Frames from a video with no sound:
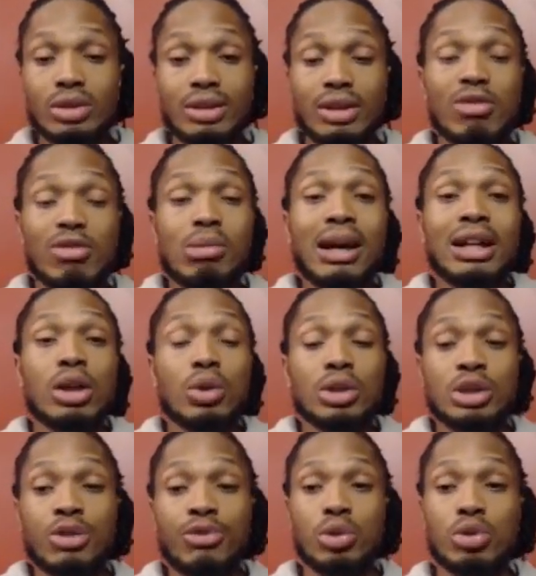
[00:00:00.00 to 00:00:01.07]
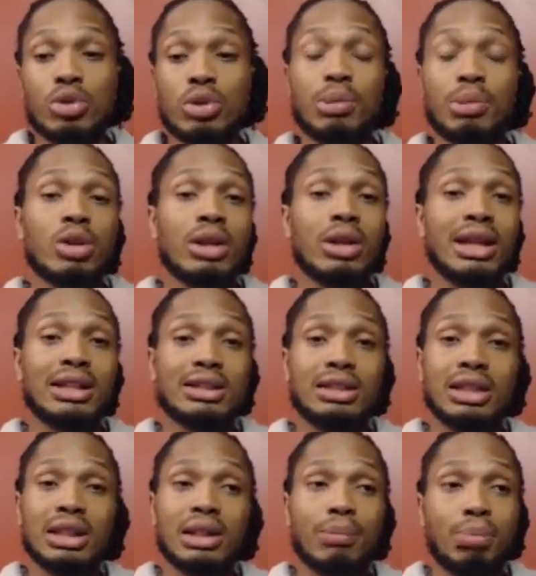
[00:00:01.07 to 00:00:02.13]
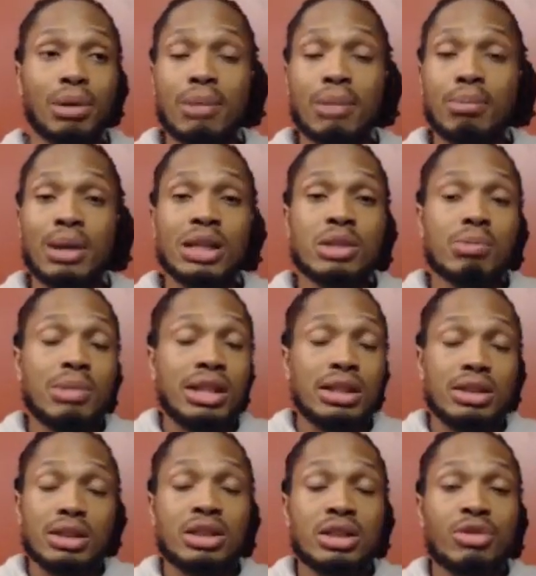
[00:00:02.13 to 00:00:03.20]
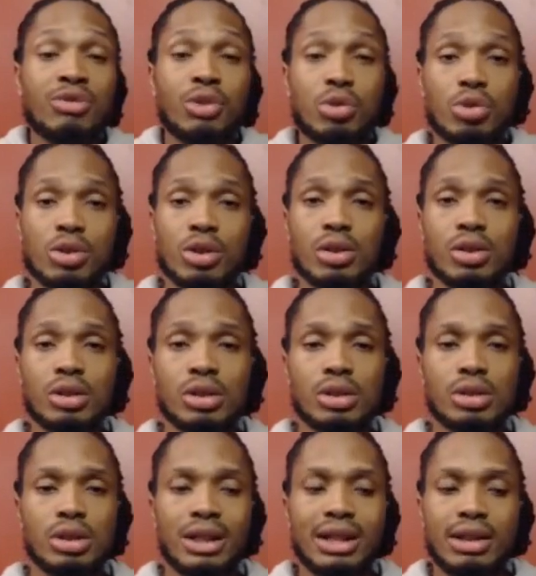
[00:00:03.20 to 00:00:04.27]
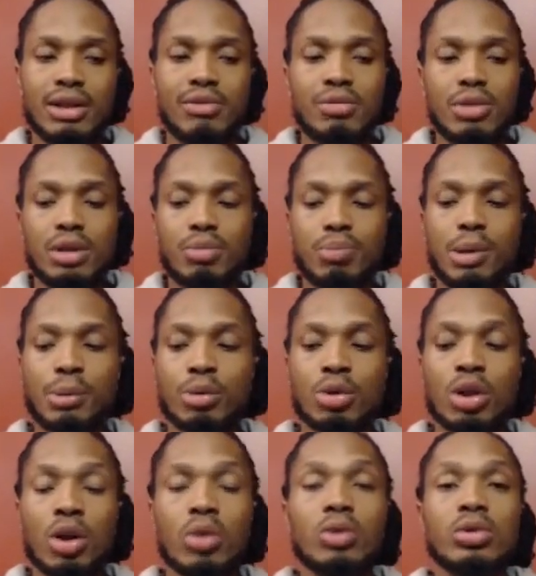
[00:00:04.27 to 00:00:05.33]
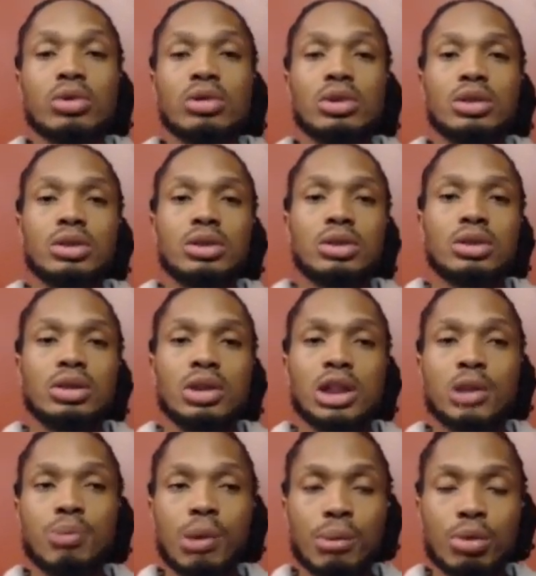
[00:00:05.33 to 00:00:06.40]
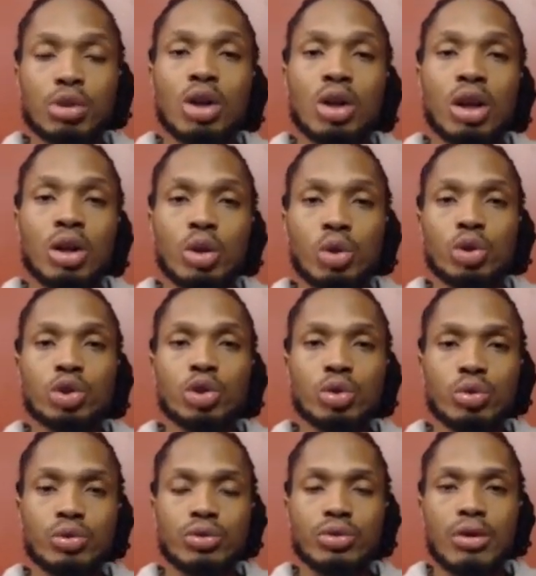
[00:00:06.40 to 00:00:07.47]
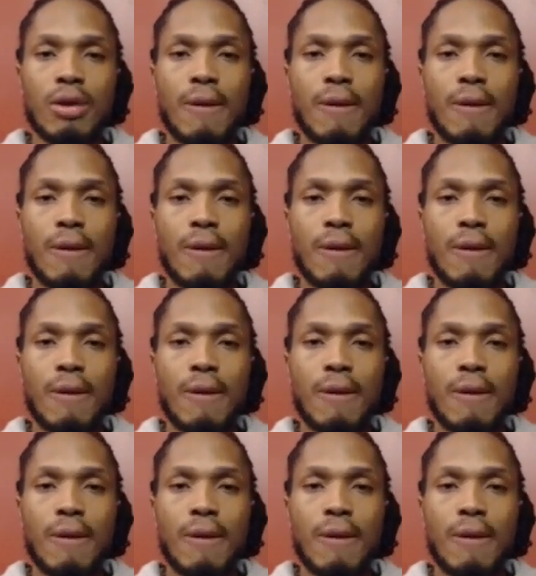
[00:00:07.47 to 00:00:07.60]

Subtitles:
everybody knows the future. Bill Gates said that plant-based meats is the future. People know, because people are starting to know the truth.